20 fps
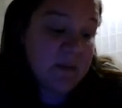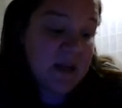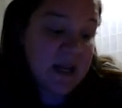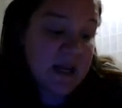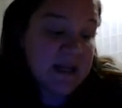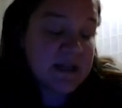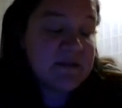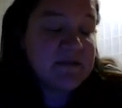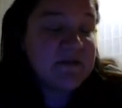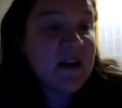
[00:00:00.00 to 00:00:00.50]

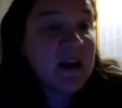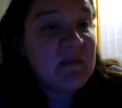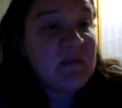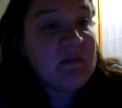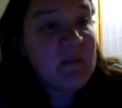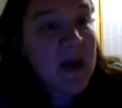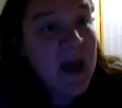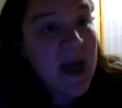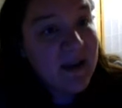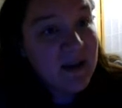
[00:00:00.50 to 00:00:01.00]
began to
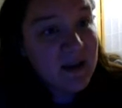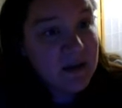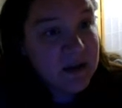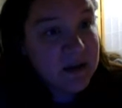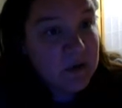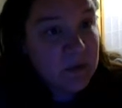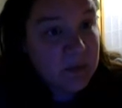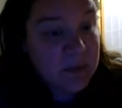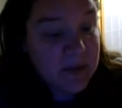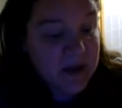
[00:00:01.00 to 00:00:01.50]
fight back a
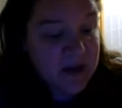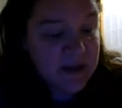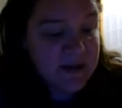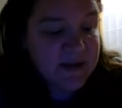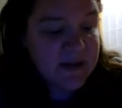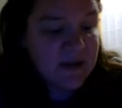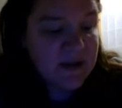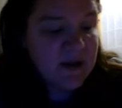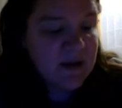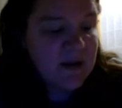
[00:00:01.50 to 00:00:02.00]
little
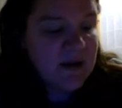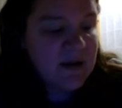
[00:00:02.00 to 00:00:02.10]
bit